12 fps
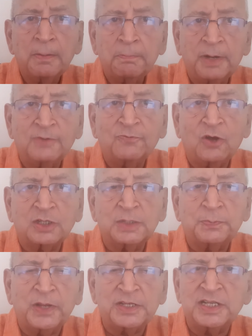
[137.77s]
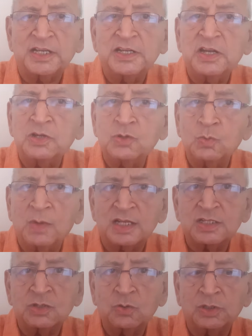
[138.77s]
But for the present, you
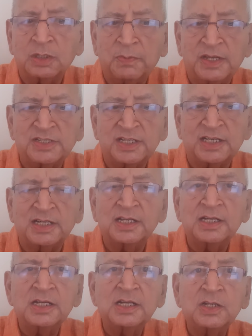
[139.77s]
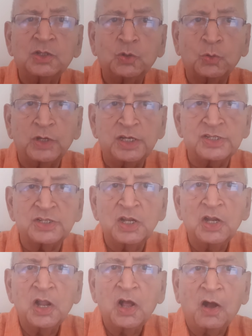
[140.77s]
must know the basic theories
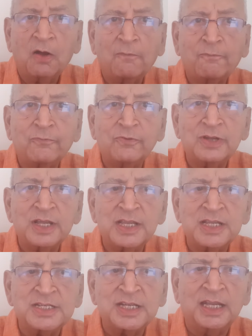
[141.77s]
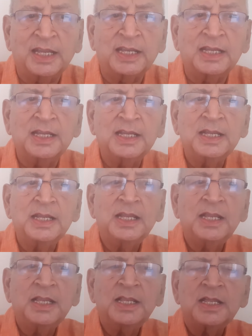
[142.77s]
of uh, selling.
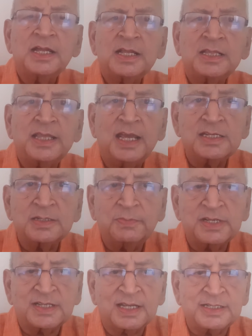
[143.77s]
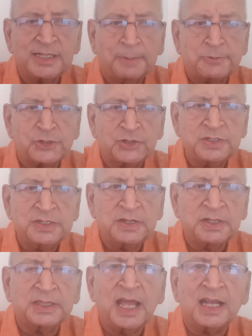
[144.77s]
There is a misconception
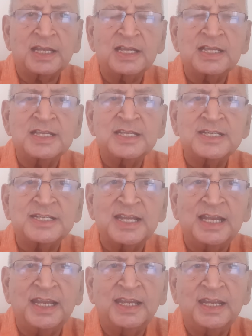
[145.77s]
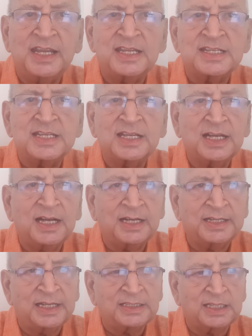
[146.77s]
that selling is
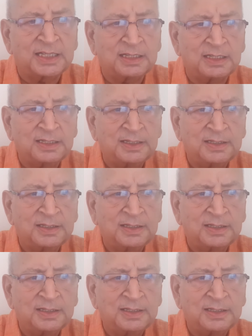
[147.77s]
unethical.